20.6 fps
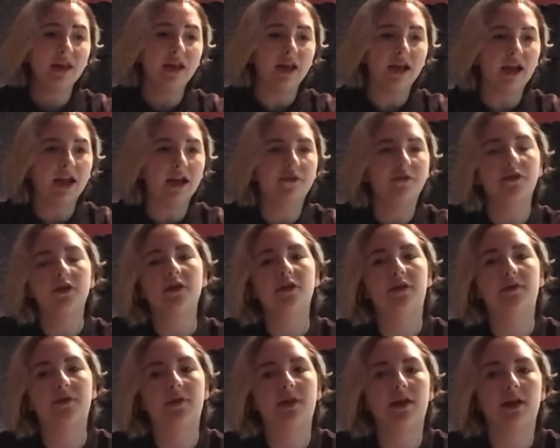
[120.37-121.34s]
if you're
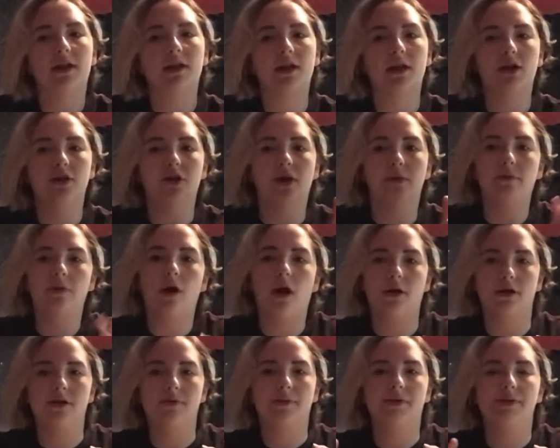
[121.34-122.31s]
living in like a double
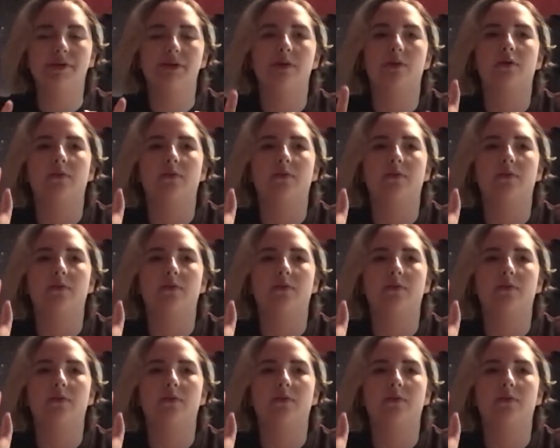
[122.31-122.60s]
occupancy room